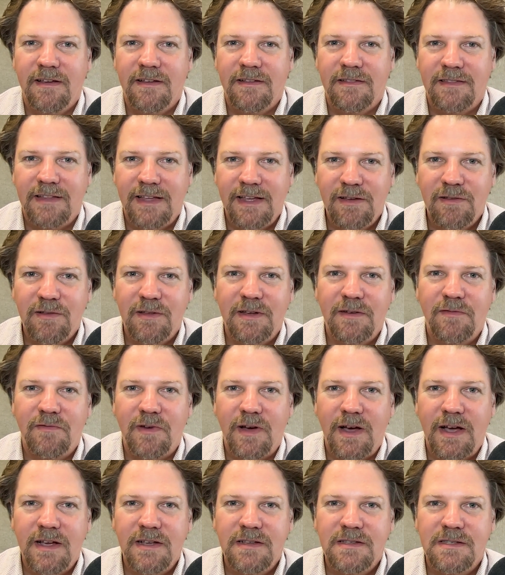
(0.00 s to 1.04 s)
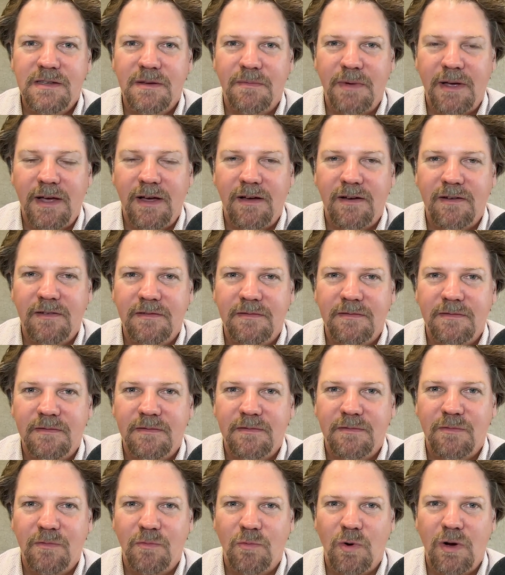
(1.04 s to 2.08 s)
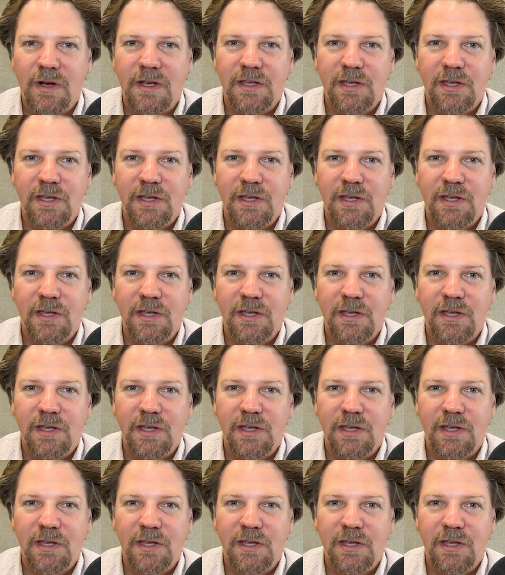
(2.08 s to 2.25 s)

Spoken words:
legal advice about what